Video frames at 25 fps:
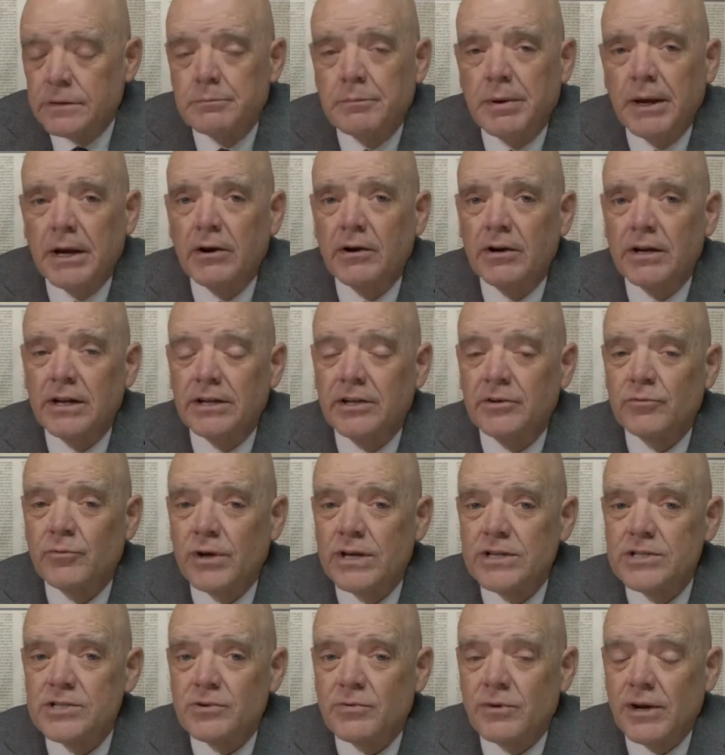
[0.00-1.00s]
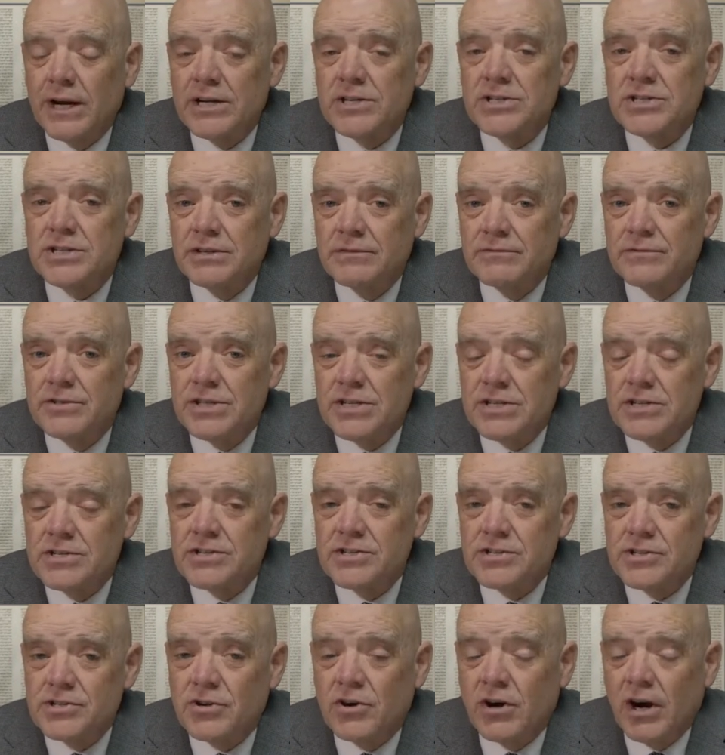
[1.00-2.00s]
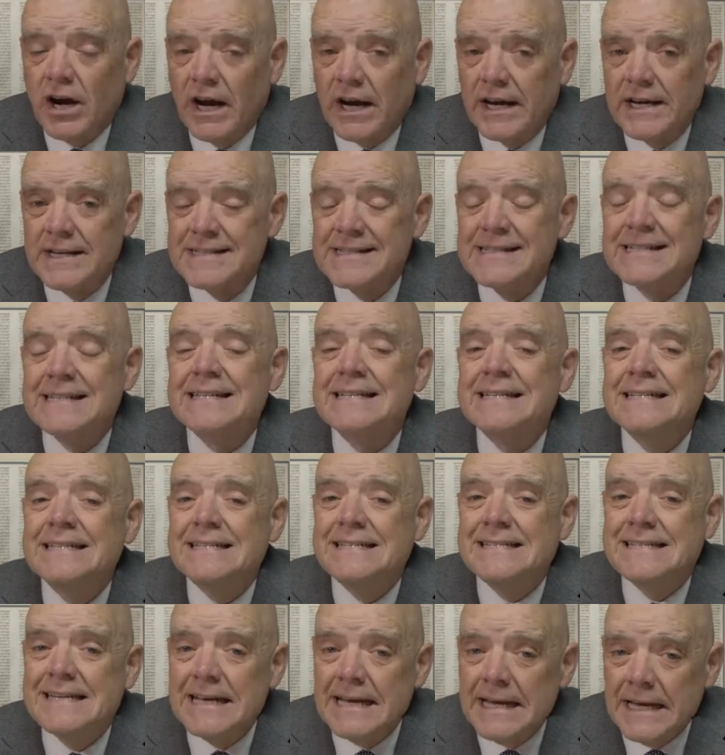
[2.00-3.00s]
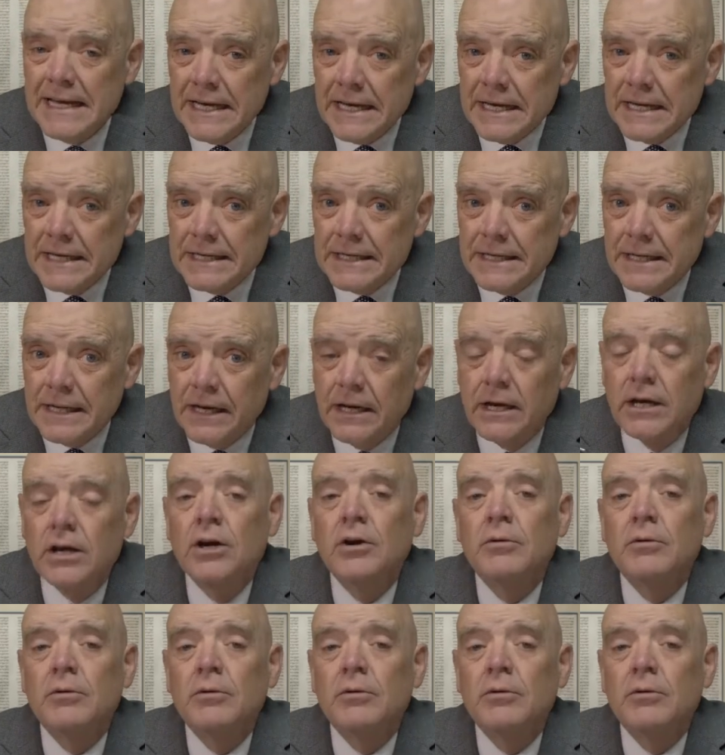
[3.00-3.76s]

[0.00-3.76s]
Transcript: burial, and resurrection of Jesus Christ did